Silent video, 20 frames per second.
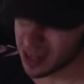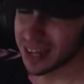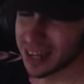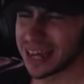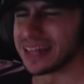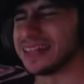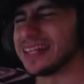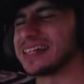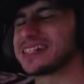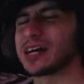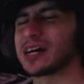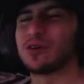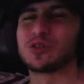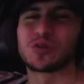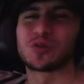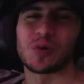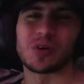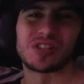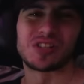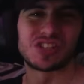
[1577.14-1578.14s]
And this
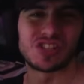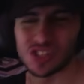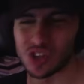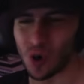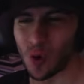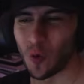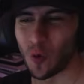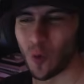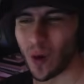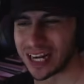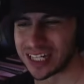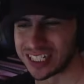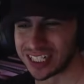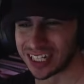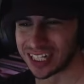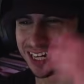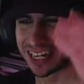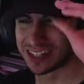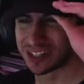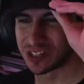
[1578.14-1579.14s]
outro is so
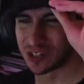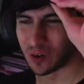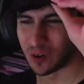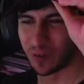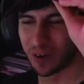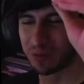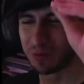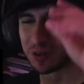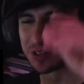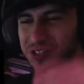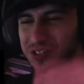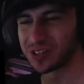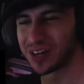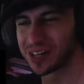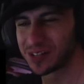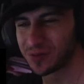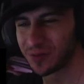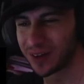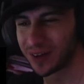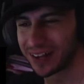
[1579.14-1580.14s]
YG and so Babymonster
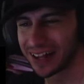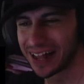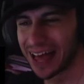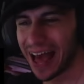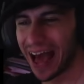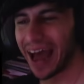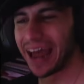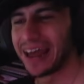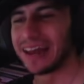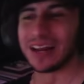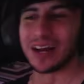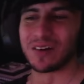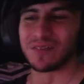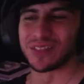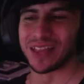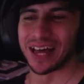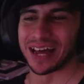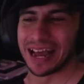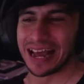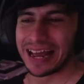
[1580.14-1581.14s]
as well. I love
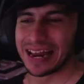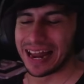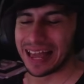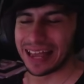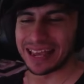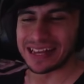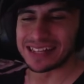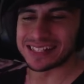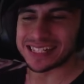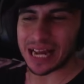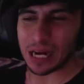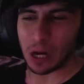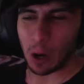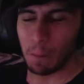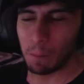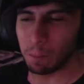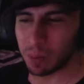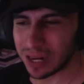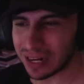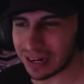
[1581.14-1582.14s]
that. Like, it's a
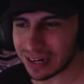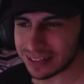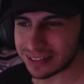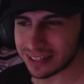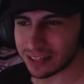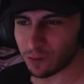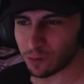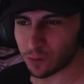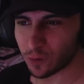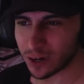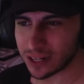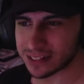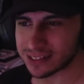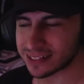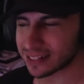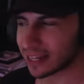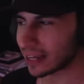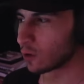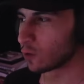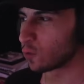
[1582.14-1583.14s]
completely
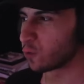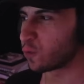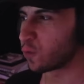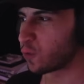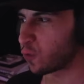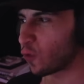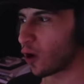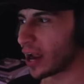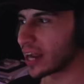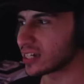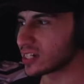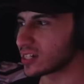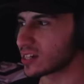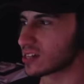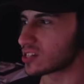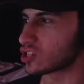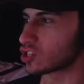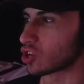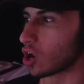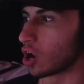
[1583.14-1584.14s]
different and fresh
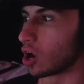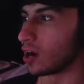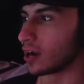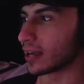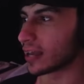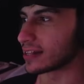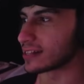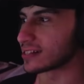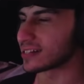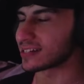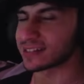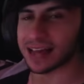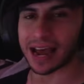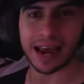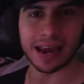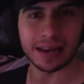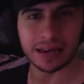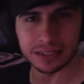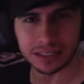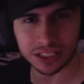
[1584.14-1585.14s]
song and
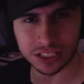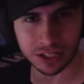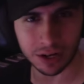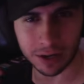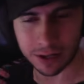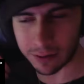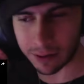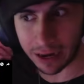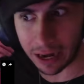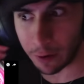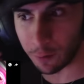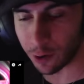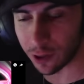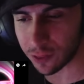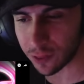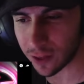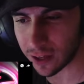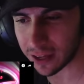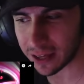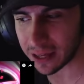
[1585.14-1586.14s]
style and genre and
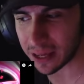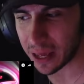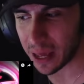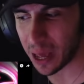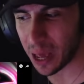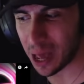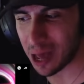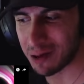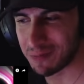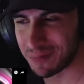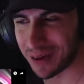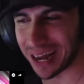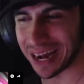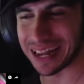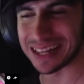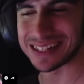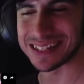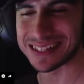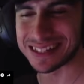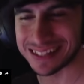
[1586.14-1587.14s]
everything, but
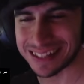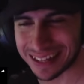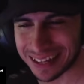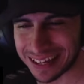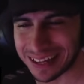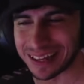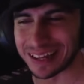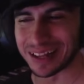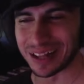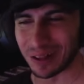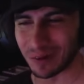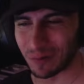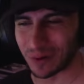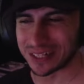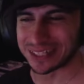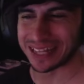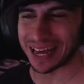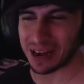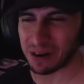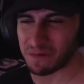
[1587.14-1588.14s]
still
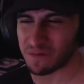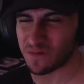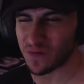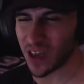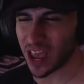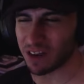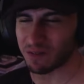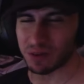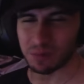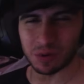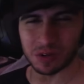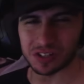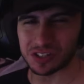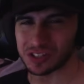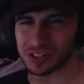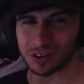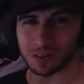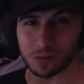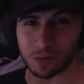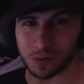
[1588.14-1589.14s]
with that
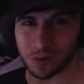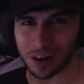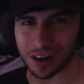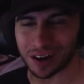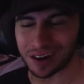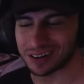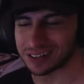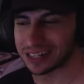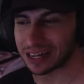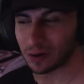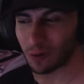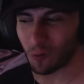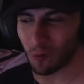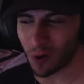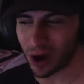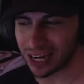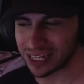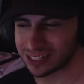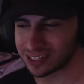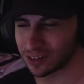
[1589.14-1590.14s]
Babymonster flair, that
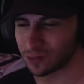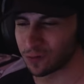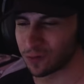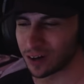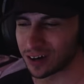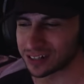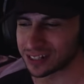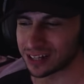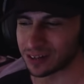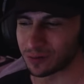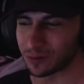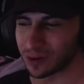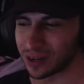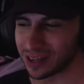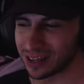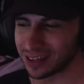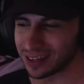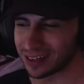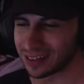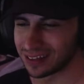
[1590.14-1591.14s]
YG flair that
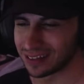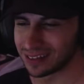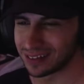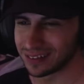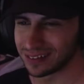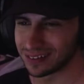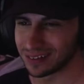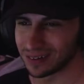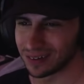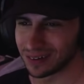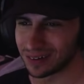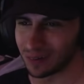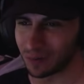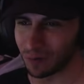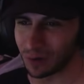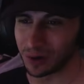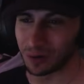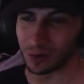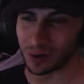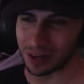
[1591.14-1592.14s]
we
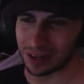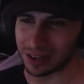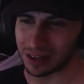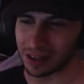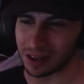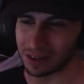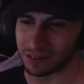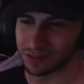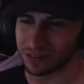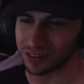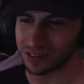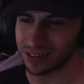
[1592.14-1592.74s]
really love.